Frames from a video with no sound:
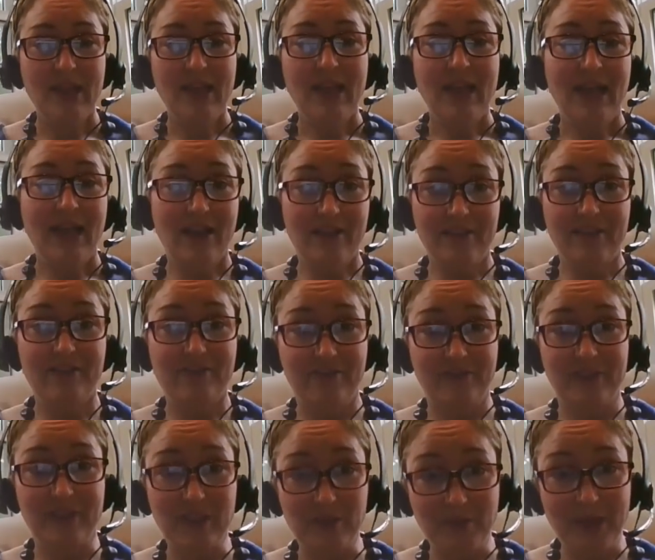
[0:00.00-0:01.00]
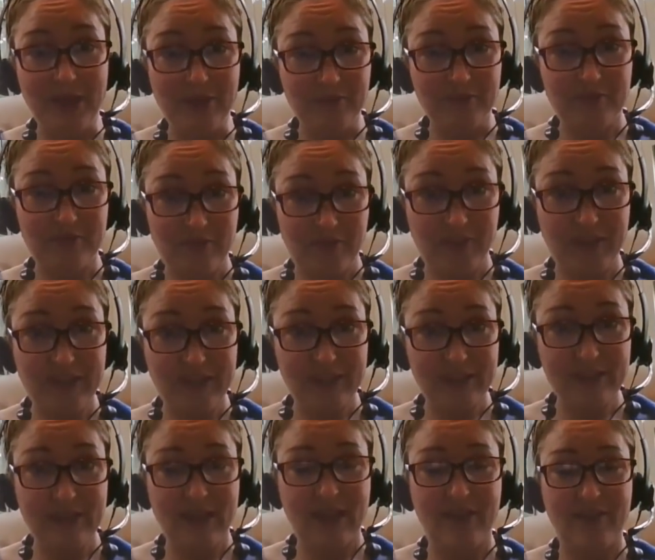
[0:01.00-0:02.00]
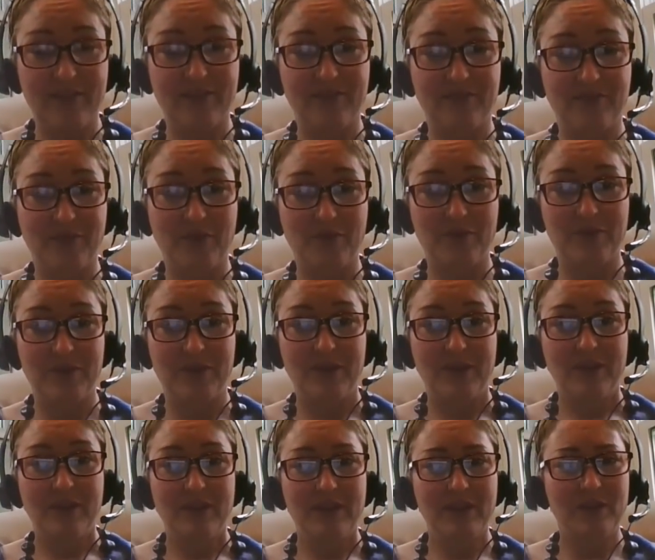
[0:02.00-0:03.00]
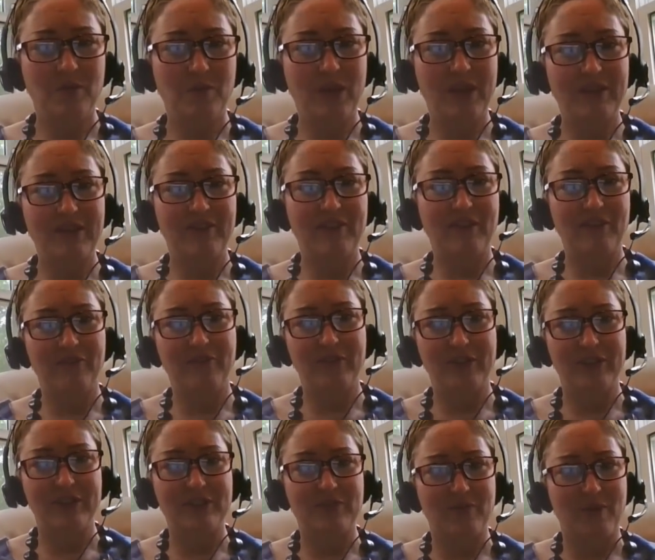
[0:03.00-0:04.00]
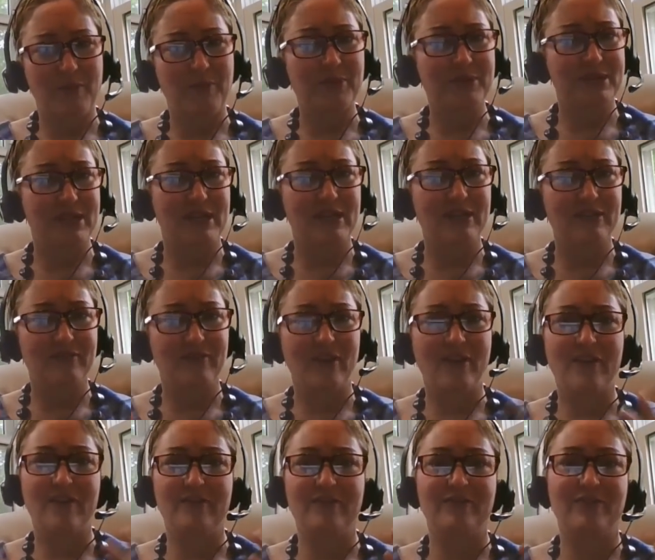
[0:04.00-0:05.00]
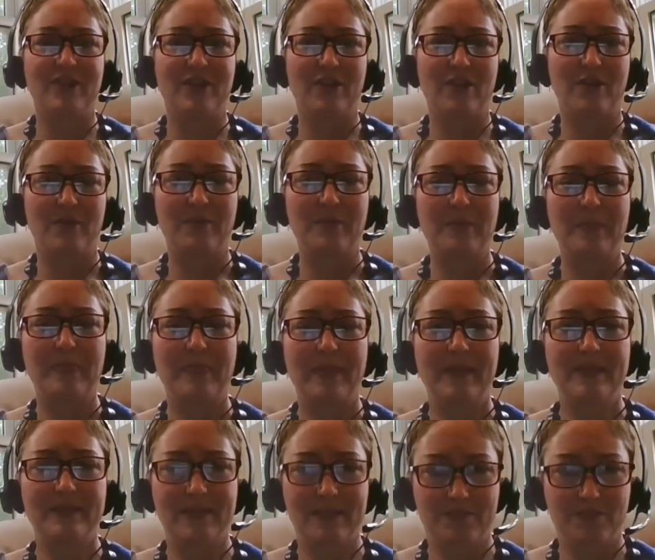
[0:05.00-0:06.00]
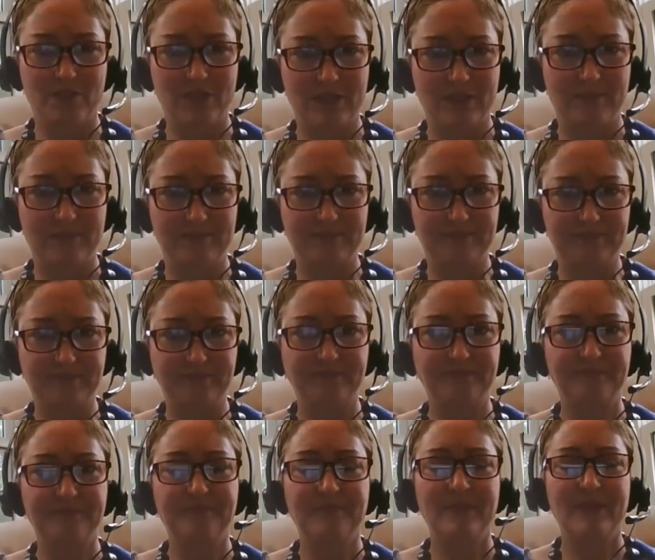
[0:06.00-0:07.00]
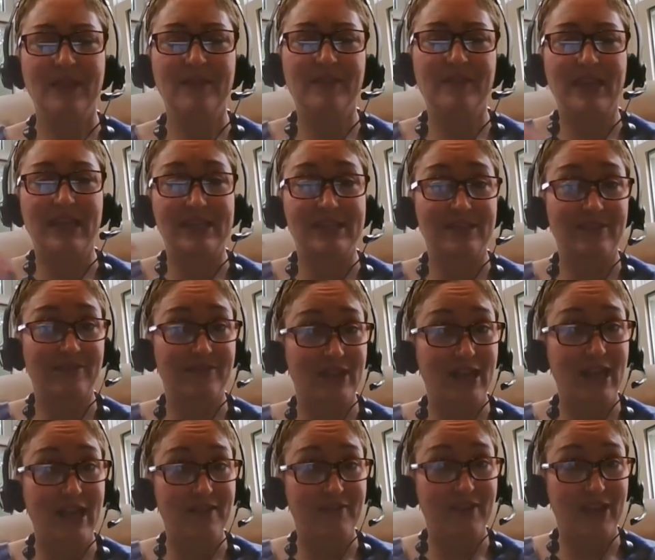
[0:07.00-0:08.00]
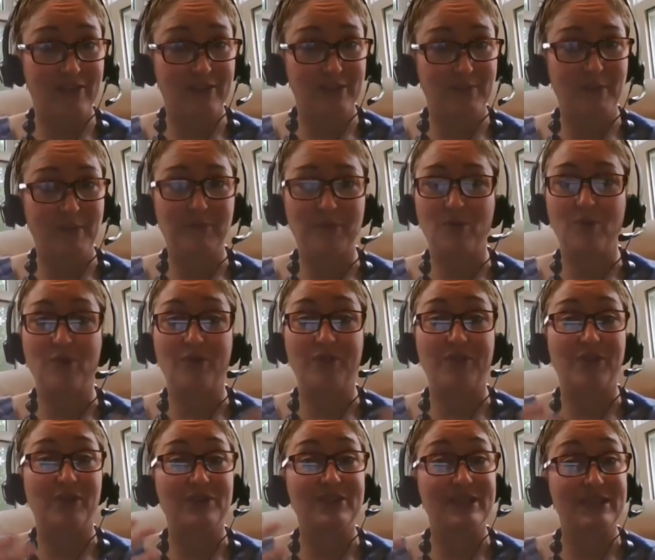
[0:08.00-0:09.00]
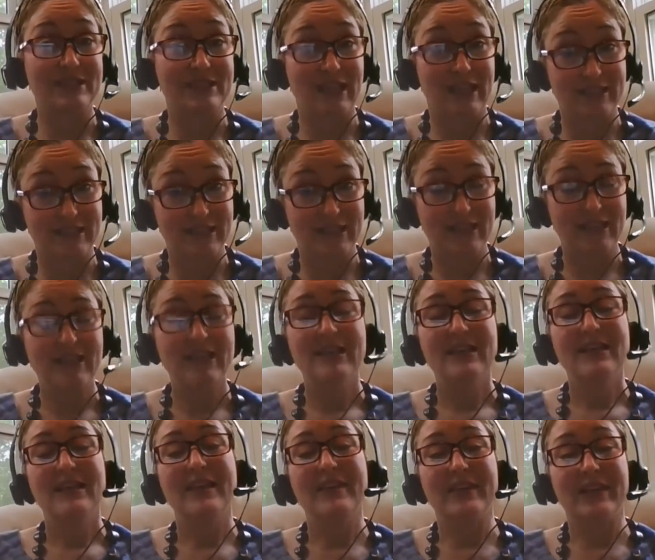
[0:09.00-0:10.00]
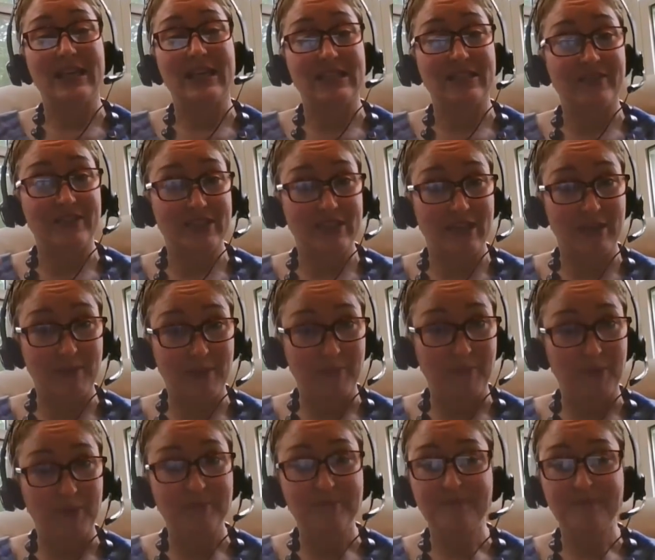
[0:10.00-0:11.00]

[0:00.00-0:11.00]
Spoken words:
how they feel about things, and then vote in a way that they feel is representative of their district, in the case of a House member, or their state, in the case of a Senate member.